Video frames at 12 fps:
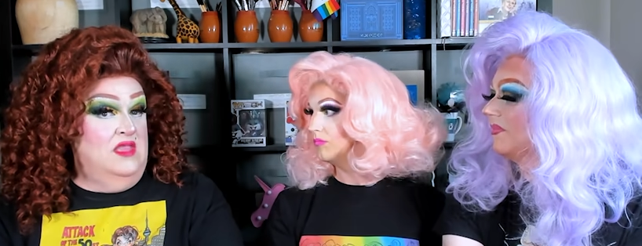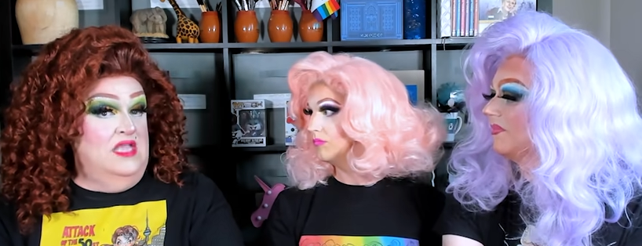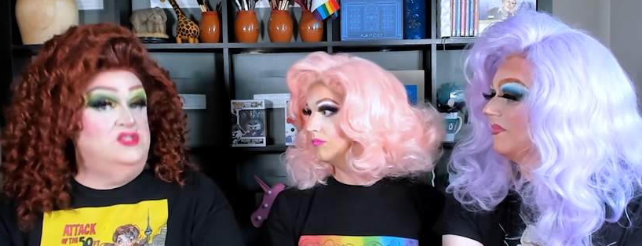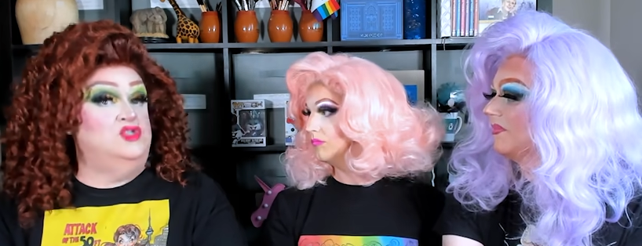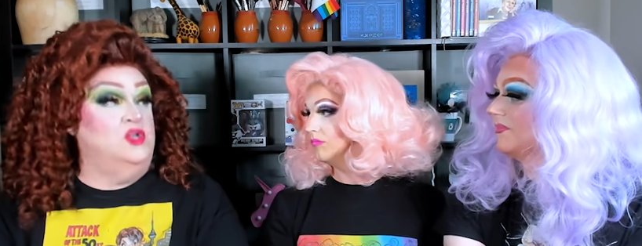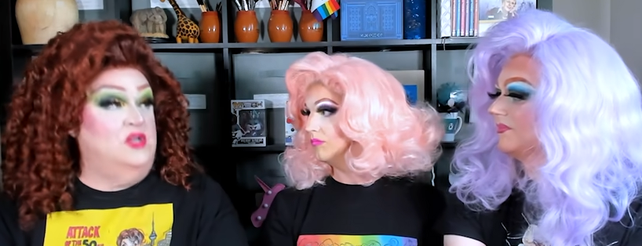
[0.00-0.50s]

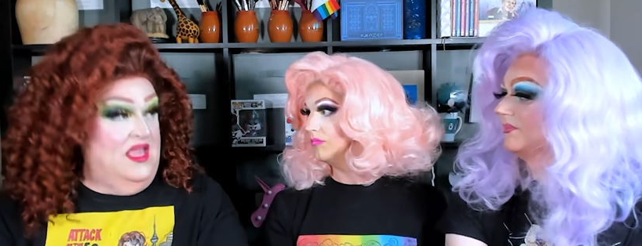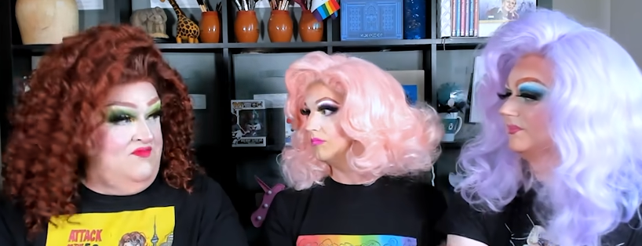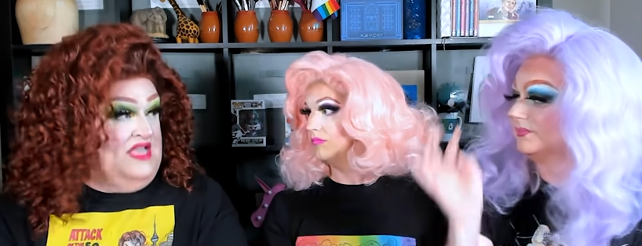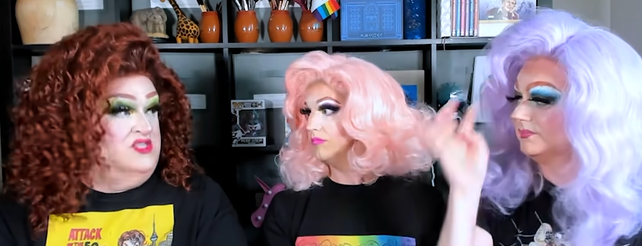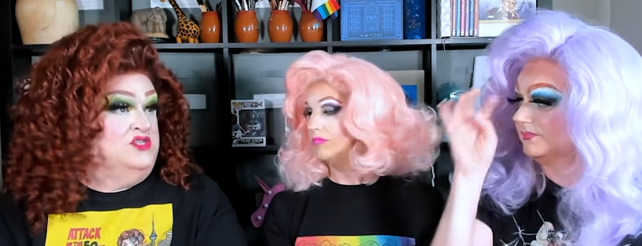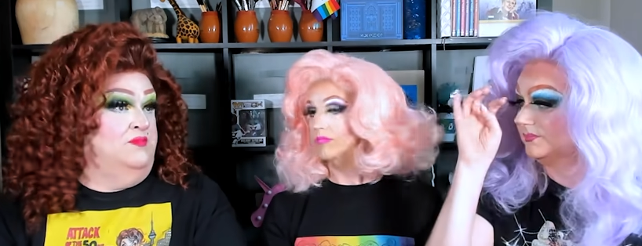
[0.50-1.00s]
Speaker 1: it should
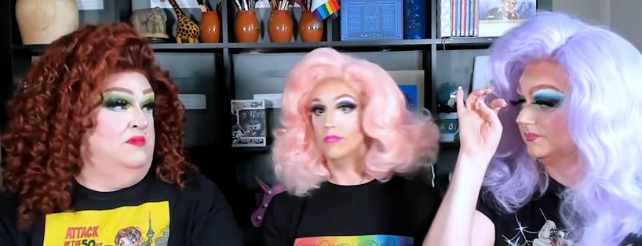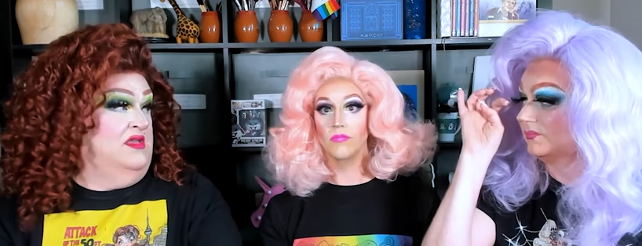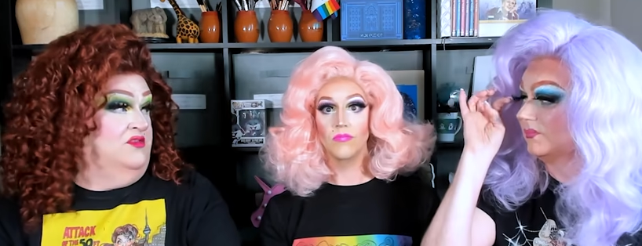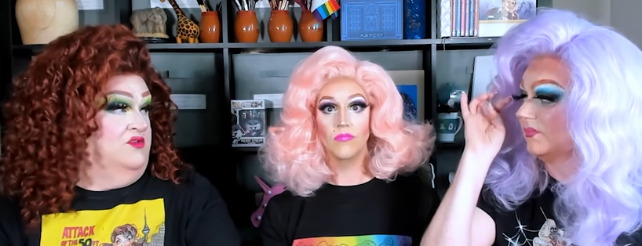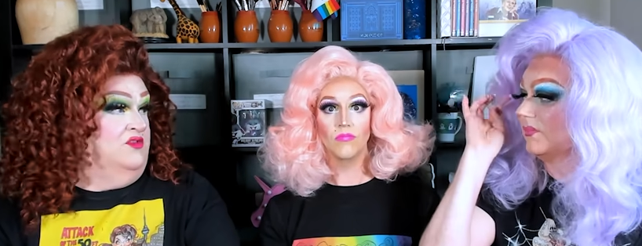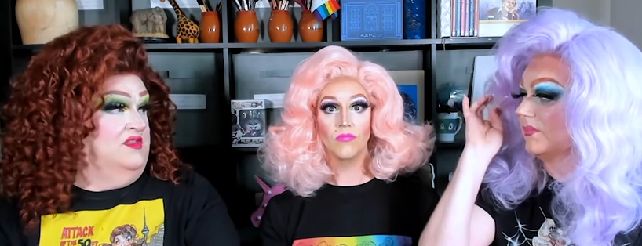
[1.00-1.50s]
have ketchup and
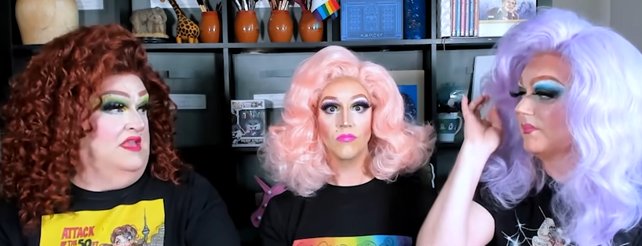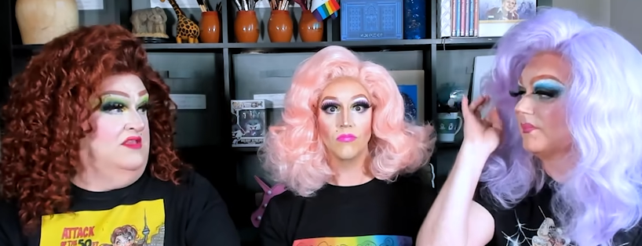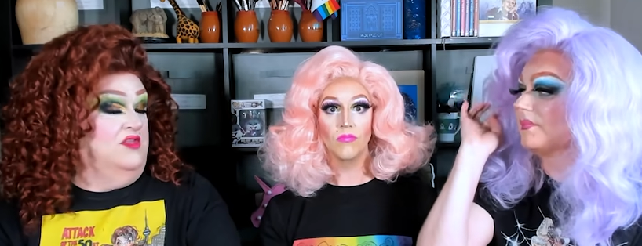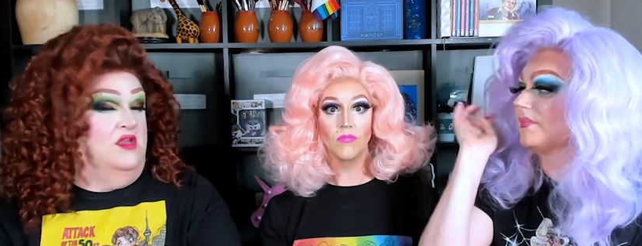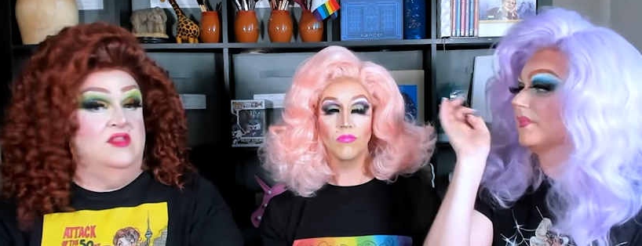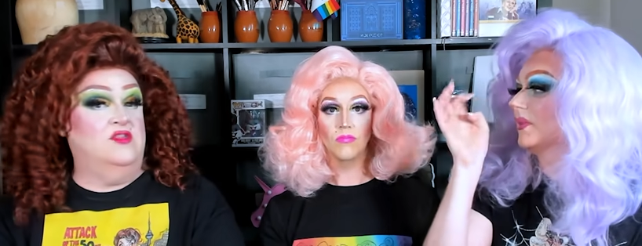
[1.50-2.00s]
mustard
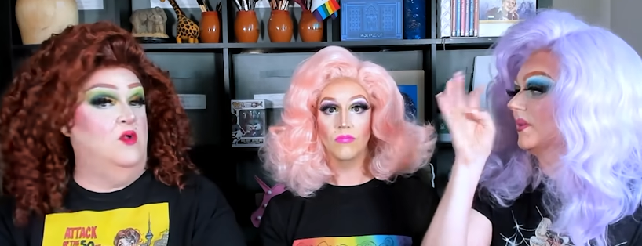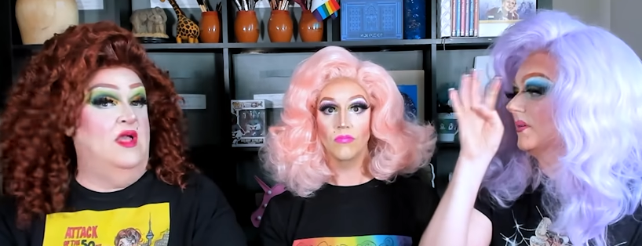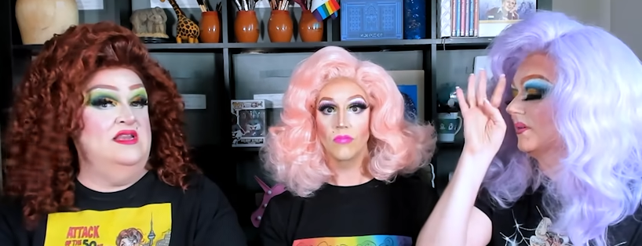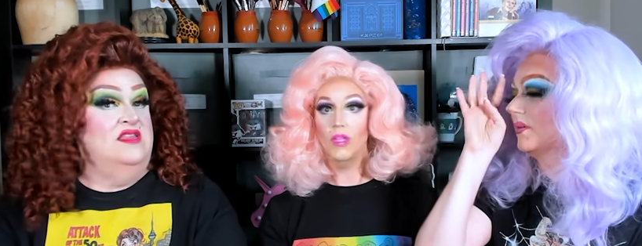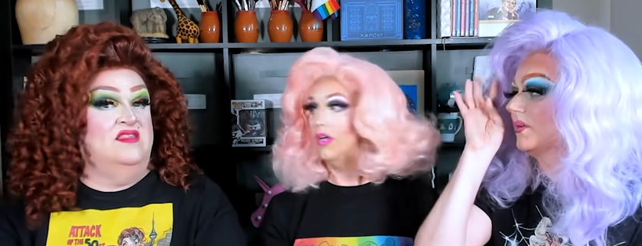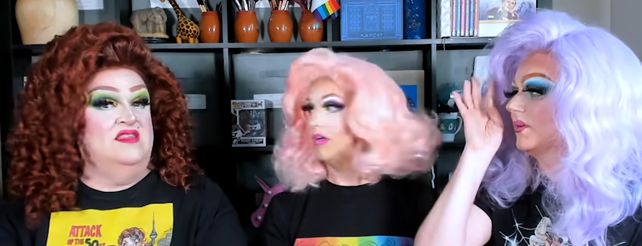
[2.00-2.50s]
stains on it. So
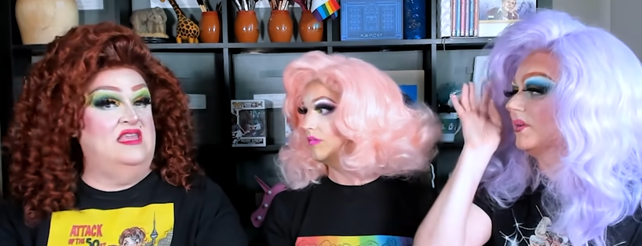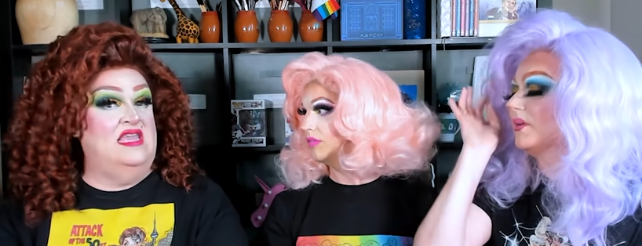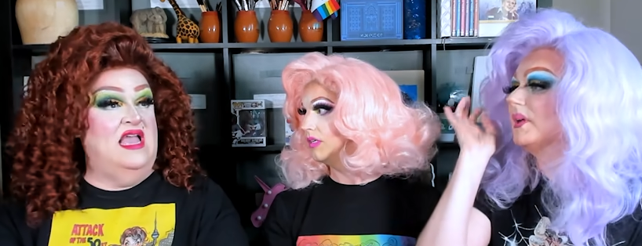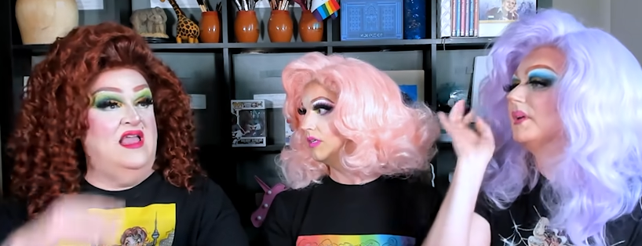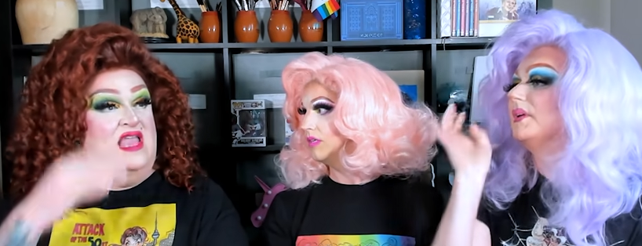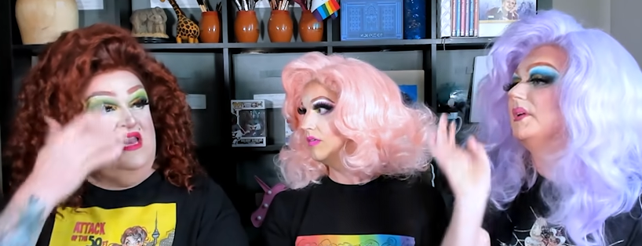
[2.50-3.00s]
I didn't yeah.
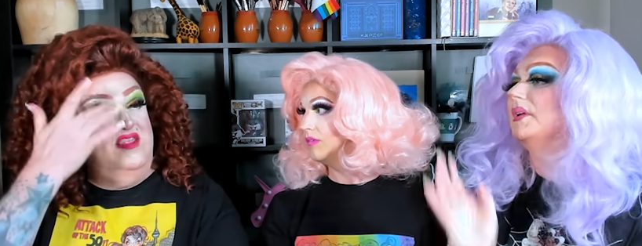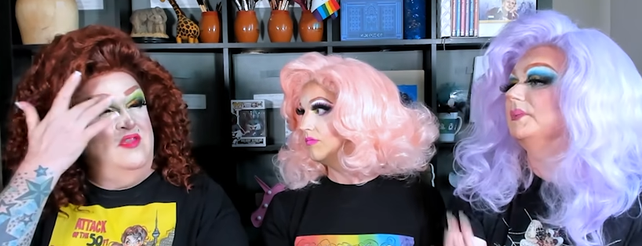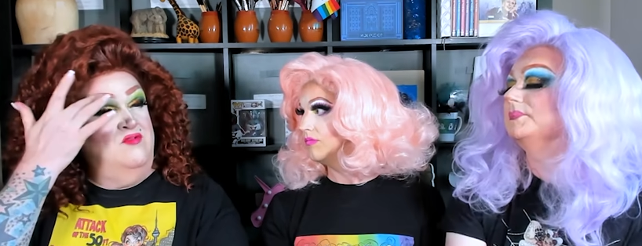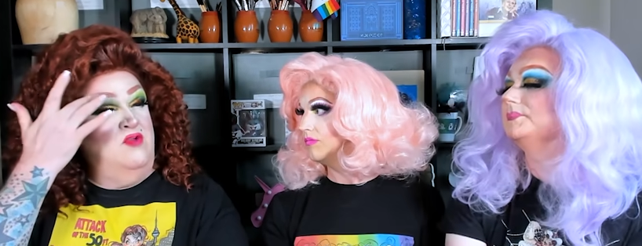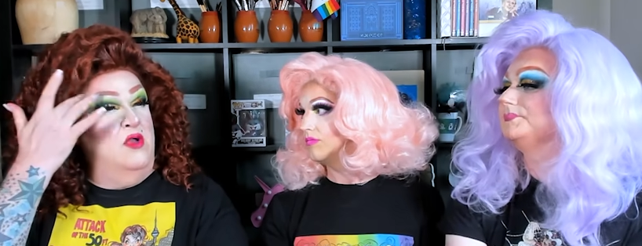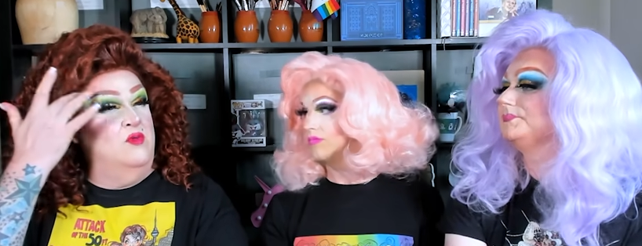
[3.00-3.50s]
see
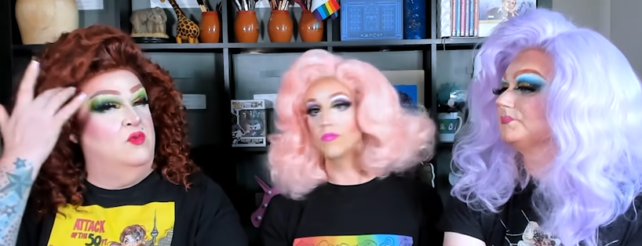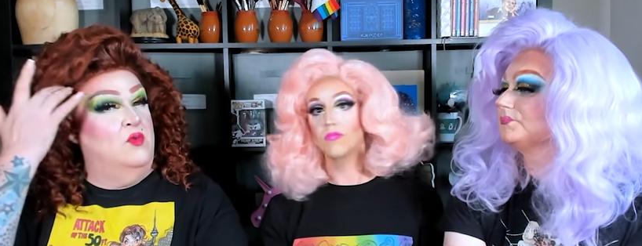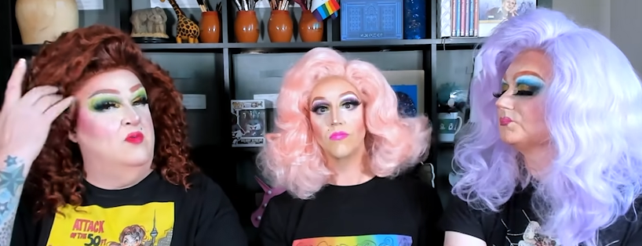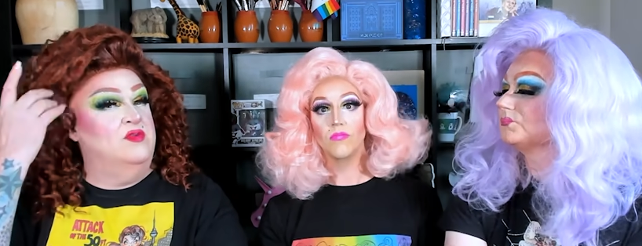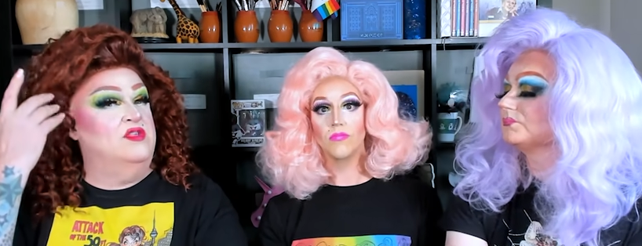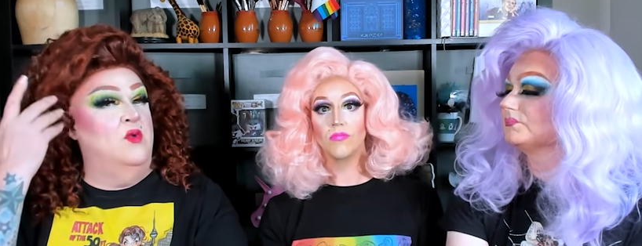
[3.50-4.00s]
anything wrong with
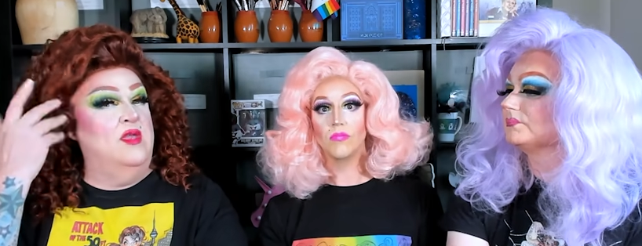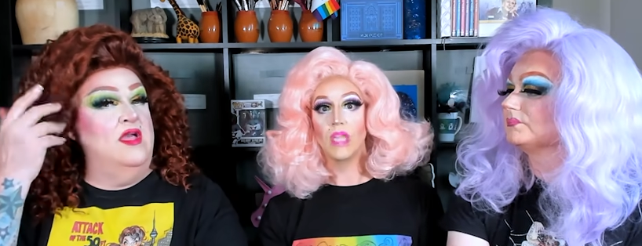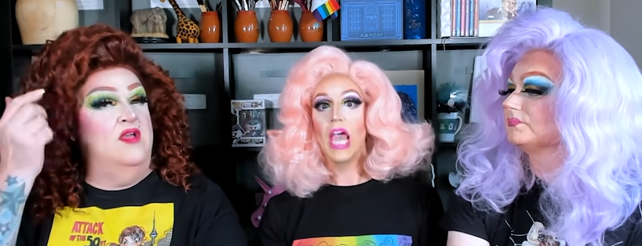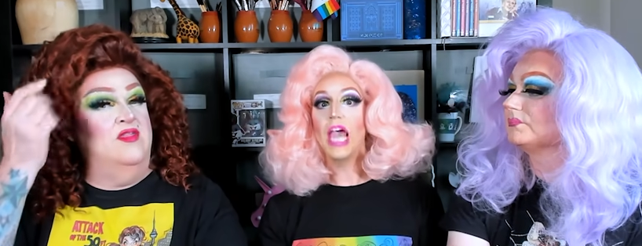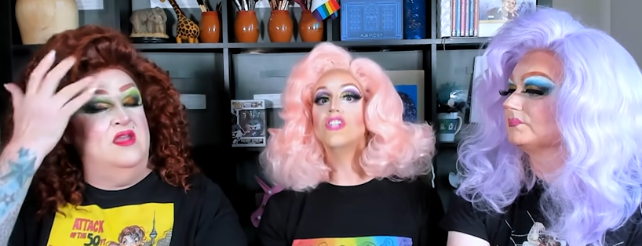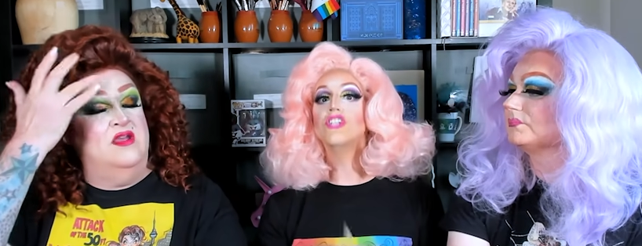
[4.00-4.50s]
what was going
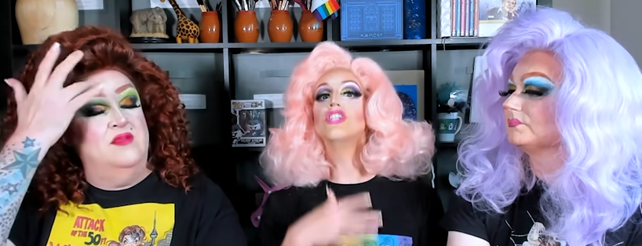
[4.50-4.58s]
on there. And